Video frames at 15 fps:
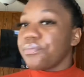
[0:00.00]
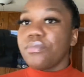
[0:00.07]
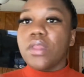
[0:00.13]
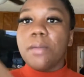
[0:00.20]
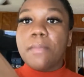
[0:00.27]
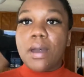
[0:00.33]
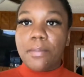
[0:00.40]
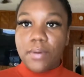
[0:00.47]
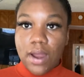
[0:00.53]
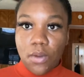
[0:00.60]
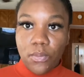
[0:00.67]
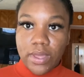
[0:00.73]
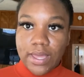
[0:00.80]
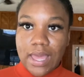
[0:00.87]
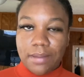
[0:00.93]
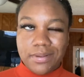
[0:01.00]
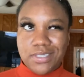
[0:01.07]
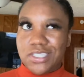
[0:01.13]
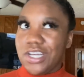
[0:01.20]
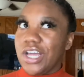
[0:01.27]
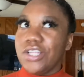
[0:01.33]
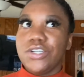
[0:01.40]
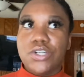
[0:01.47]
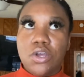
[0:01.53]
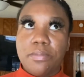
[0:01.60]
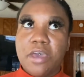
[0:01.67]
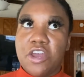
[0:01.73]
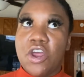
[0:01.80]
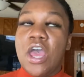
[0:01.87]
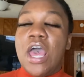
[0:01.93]
my brown wig cap because the color don't
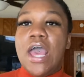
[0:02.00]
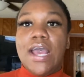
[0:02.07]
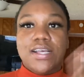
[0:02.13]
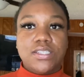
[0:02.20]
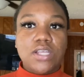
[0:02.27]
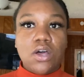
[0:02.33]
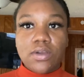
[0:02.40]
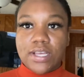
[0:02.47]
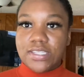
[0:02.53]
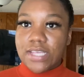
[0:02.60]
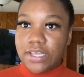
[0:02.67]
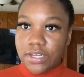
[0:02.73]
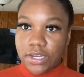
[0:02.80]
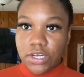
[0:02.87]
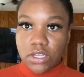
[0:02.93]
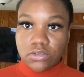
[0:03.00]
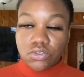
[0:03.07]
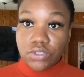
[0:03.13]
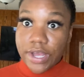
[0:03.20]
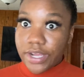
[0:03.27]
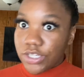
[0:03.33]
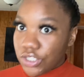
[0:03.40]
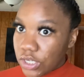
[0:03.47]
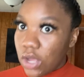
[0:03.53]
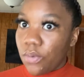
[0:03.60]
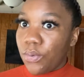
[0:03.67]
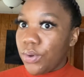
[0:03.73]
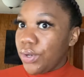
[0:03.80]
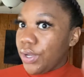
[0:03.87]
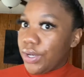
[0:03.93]
matter. As long as ain't none of your tracks
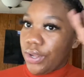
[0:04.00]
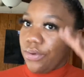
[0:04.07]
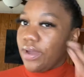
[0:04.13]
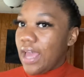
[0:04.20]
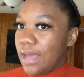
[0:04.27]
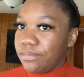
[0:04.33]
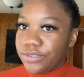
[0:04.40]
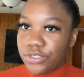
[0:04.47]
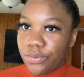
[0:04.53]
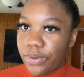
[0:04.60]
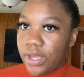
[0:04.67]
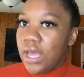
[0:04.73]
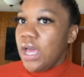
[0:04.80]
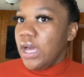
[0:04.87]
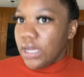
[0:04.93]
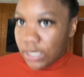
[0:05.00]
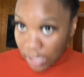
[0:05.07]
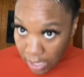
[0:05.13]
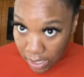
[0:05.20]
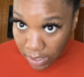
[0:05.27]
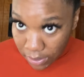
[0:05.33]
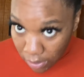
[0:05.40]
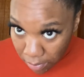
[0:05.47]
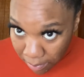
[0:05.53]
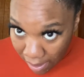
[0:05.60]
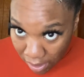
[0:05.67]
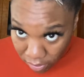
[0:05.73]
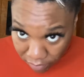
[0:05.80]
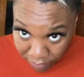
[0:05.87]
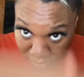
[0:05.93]
showing, none of your cap showing, the color don't
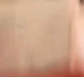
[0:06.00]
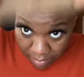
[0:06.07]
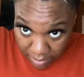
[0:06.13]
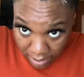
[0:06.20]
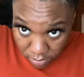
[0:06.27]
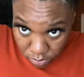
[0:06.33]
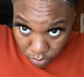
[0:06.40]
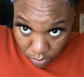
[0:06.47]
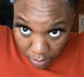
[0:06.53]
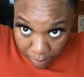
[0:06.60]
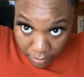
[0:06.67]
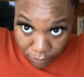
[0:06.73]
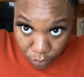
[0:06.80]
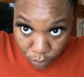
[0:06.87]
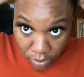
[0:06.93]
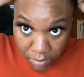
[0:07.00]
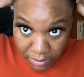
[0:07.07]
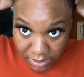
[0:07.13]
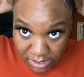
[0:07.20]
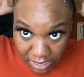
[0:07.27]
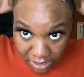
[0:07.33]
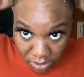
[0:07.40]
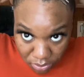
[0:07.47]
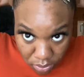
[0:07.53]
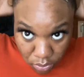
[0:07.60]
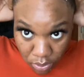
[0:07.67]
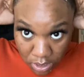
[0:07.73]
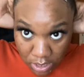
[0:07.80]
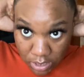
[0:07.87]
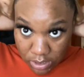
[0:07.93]
matter if it come down to it. But if you want to be technical,
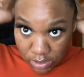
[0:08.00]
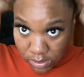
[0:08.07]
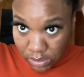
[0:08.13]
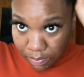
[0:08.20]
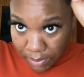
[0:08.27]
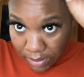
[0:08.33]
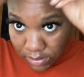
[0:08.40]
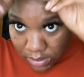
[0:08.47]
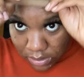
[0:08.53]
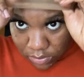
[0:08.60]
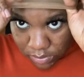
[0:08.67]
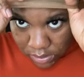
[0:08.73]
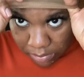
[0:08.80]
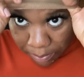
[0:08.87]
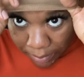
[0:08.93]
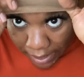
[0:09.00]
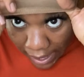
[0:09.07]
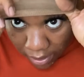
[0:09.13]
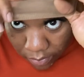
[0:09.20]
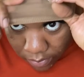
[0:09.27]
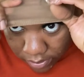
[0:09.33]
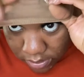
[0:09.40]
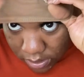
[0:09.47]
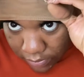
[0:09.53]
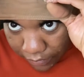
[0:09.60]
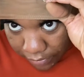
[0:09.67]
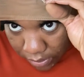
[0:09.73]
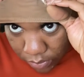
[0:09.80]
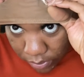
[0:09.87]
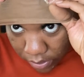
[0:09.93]
you're supposed to use the black ones for the quick